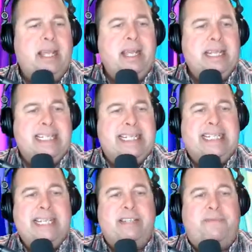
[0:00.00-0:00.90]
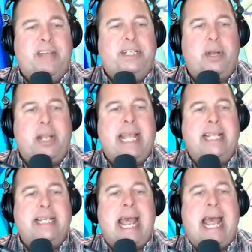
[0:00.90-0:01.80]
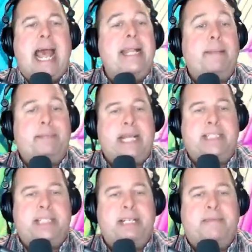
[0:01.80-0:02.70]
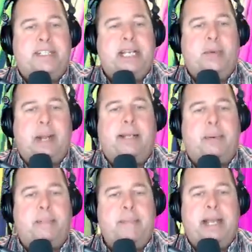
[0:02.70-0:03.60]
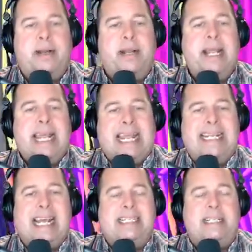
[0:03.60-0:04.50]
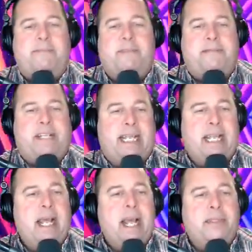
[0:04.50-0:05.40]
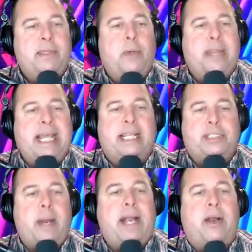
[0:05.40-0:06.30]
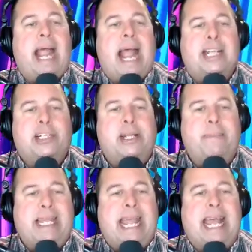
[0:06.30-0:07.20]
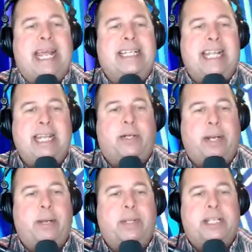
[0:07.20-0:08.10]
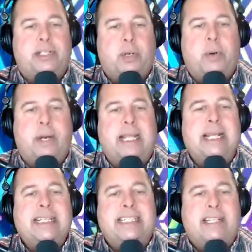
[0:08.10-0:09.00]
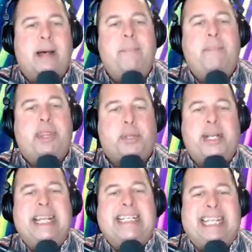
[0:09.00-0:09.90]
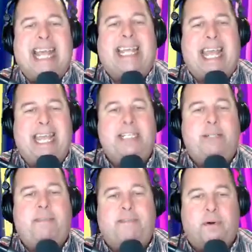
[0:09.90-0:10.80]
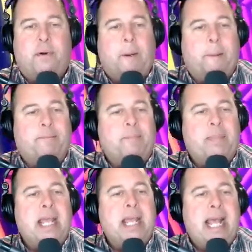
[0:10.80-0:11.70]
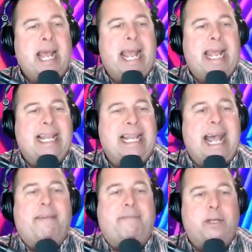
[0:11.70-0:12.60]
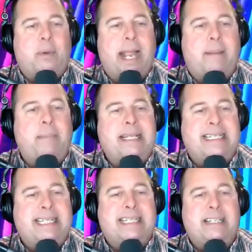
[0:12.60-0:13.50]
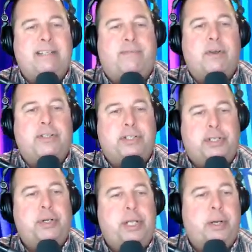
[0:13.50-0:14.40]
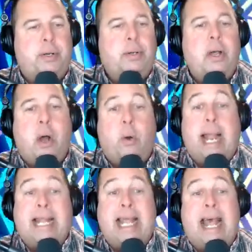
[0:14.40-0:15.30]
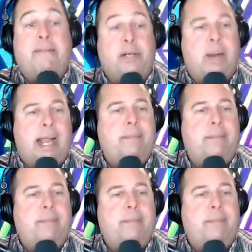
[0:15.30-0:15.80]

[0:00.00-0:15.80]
Disney's feature length ad- adaptation of Cinderella premiered in 1950, though the illustrator actually began tinkering with the story some three decades before. A Laugh-O-Gram, Disney's first studio, or at Laugh-O-Gram,